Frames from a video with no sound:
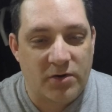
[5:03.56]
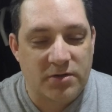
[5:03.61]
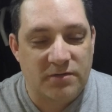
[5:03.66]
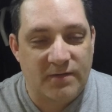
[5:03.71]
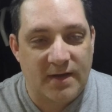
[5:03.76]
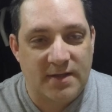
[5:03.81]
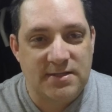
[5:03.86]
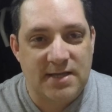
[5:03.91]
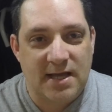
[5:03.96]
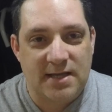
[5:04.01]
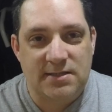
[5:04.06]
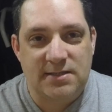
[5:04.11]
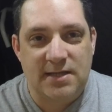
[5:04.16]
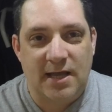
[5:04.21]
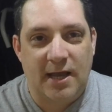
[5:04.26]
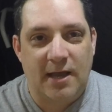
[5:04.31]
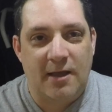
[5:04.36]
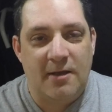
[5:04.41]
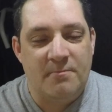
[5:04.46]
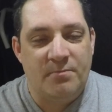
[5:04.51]
is
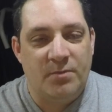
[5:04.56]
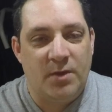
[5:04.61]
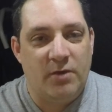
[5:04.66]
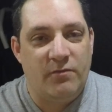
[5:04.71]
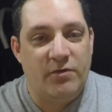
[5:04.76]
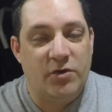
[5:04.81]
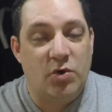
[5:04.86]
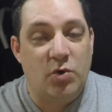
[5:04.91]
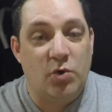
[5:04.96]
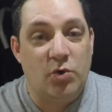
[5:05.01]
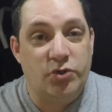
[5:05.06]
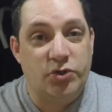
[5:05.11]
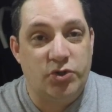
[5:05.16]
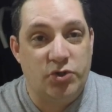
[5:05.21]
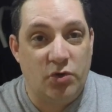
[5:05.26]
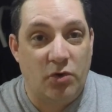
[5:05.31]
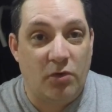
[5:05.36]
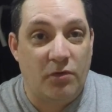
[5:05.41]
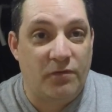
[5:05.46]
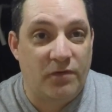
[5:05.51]
fantastic. It records
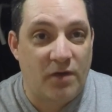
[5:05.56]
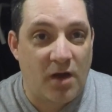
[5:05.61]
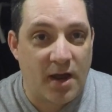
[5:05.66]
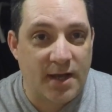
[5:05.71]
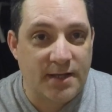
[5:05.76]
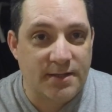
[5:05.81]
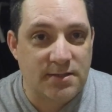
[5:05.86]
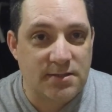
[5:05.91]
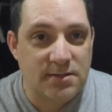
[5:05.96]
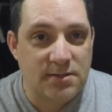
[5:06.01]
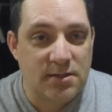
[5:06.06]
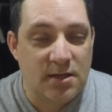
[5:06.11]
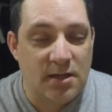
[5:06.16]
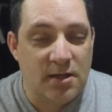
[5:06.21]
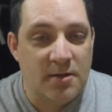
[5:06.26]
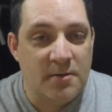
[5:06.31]
your flights,